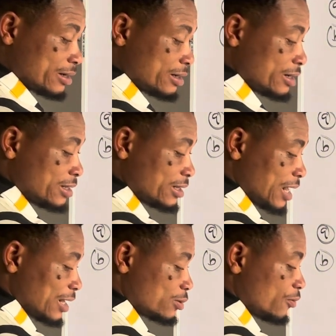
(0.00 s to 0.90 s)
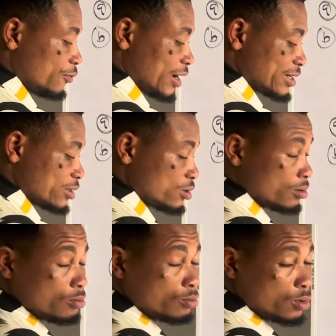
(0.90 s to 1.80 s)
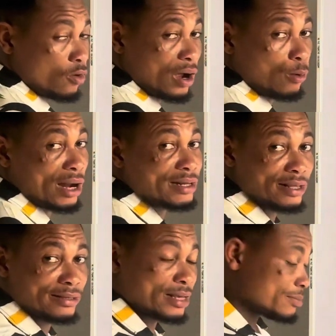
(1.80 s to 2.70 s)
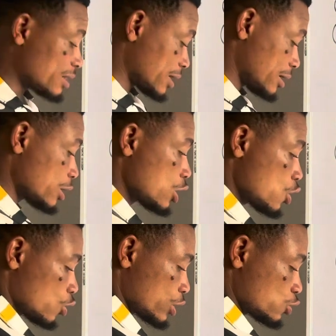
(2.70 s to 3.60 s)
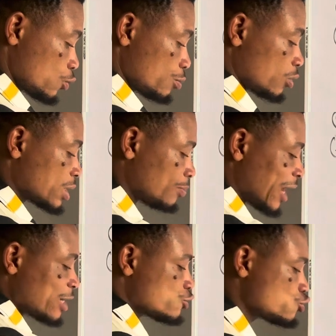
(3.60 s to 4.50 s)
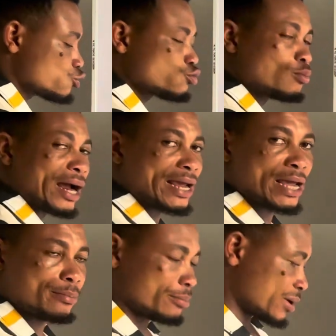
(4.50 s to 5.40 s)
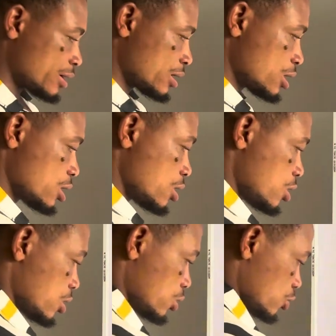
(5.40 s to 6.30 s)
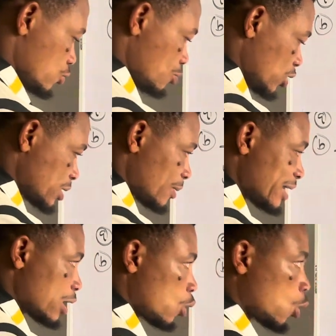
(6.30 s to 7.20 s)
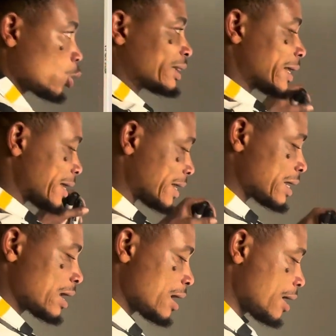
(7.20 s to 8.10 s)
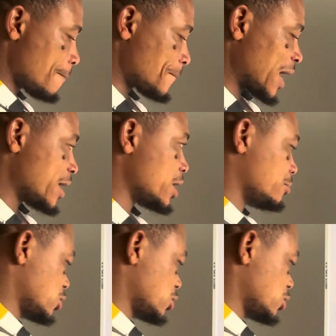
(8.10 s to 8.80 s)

This has no fraction. Over 1 is the same thing. Okay, so we multiply 2 by m. We multiply the whole thing by m.